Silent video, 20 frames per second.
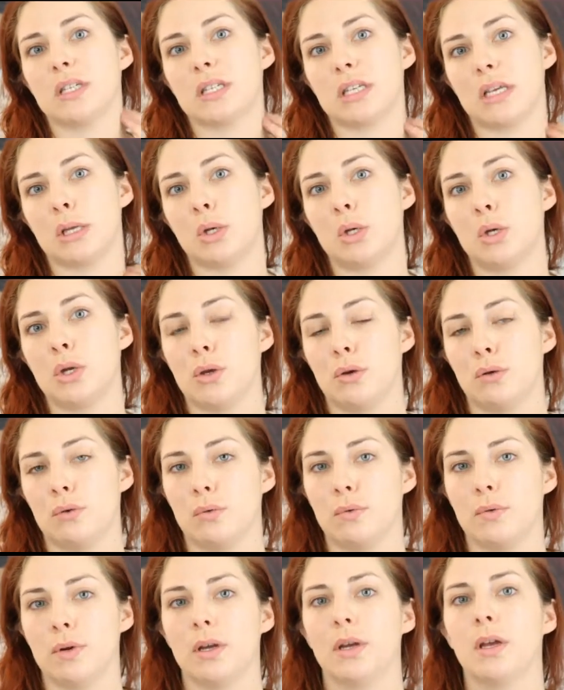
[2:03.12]
Skin
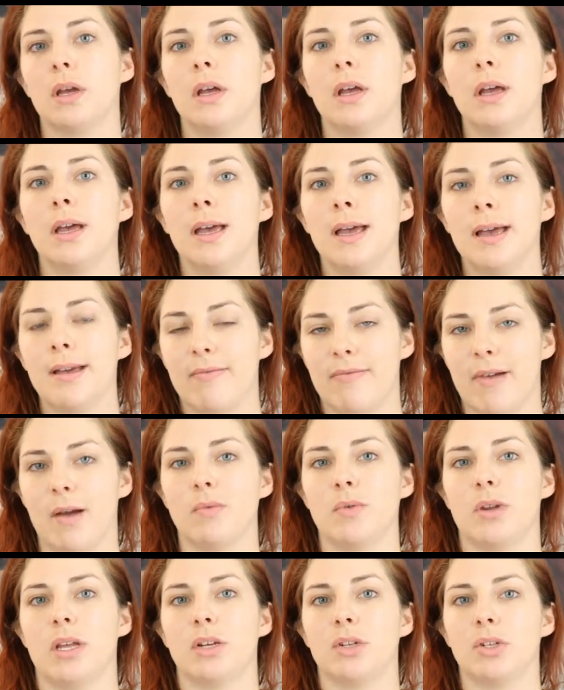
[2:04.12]
Nude
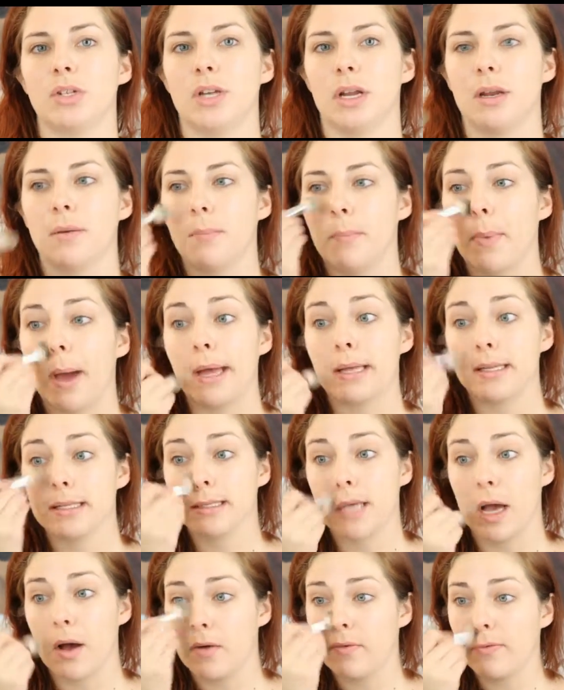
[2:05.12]
foundation by
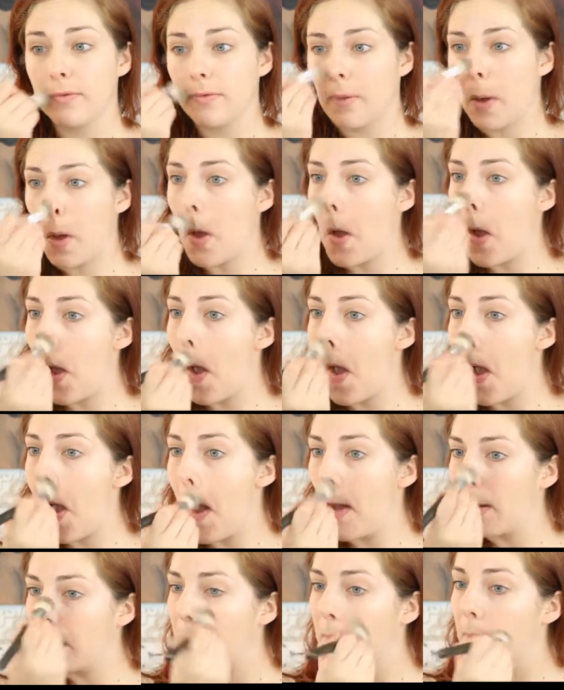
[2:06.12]
itself,
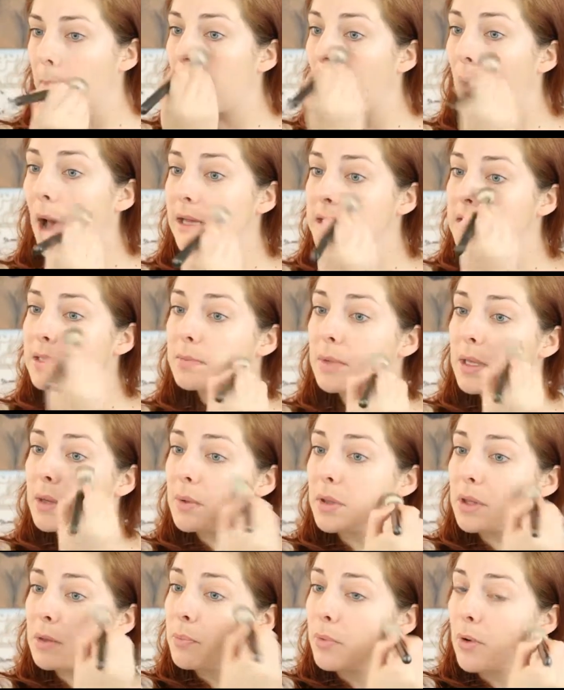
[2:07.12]
possibly
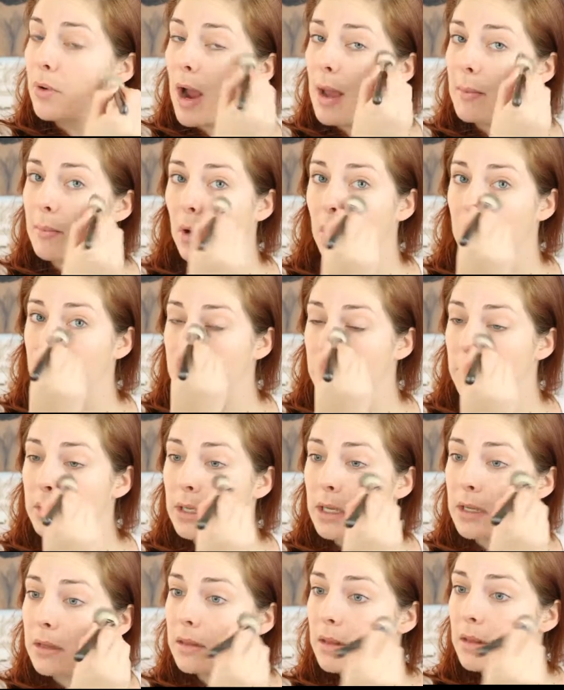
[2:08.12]
with a primer
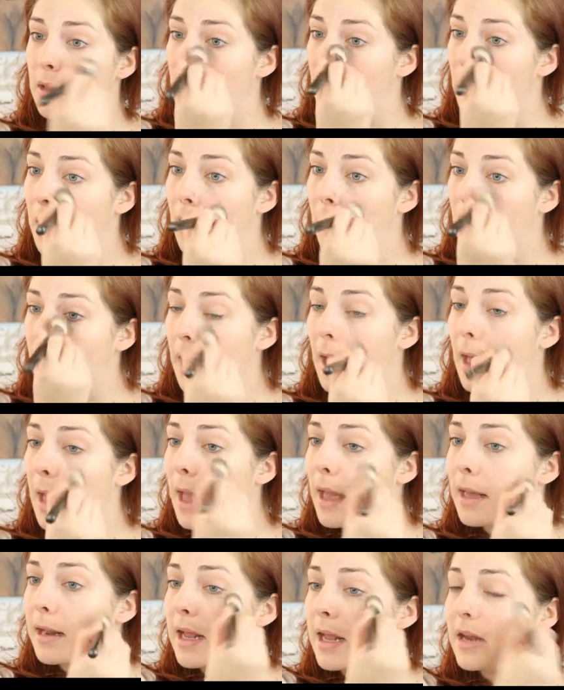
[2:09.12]
underneath.
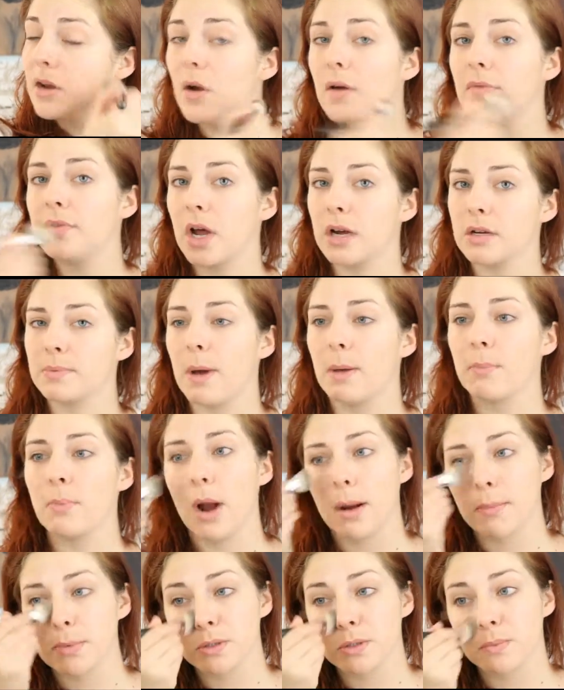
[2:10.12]
And I know I've talked about
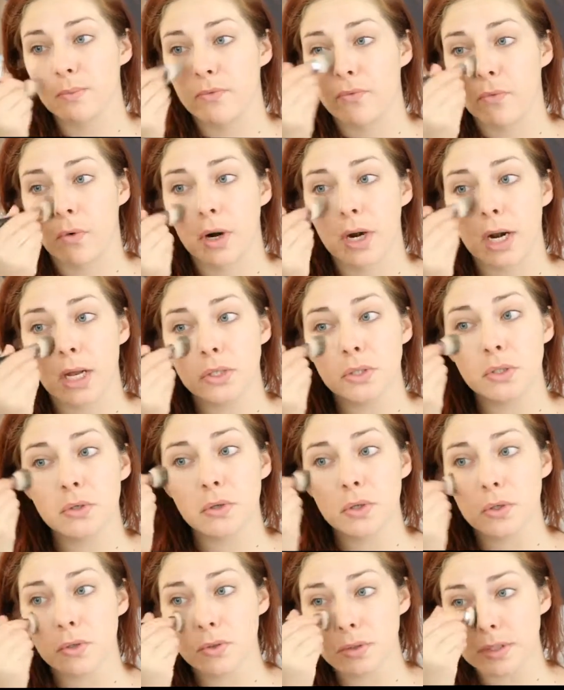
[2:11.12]
primers before, and I do
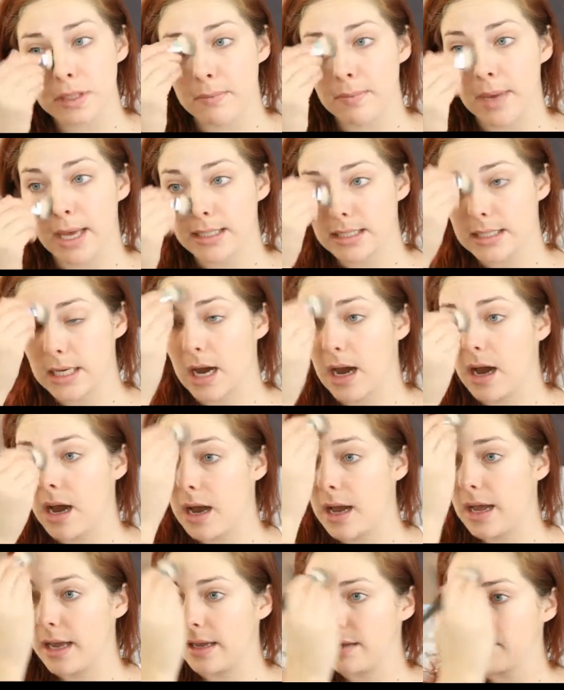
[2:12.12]
use them at
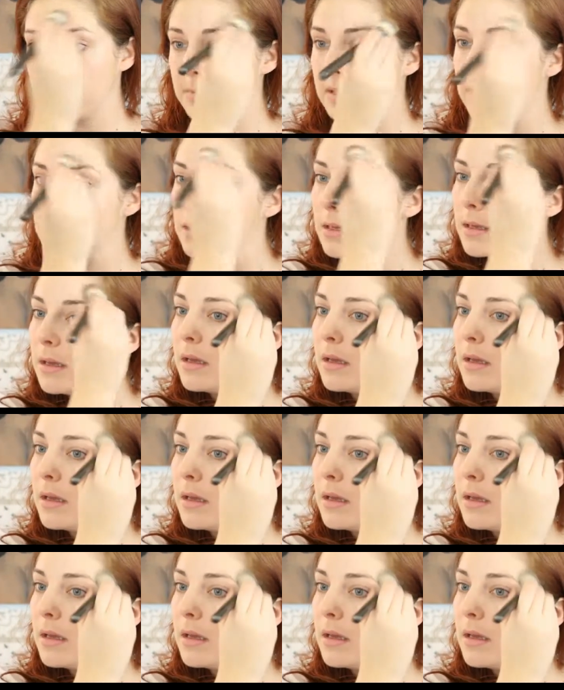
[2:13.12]
times,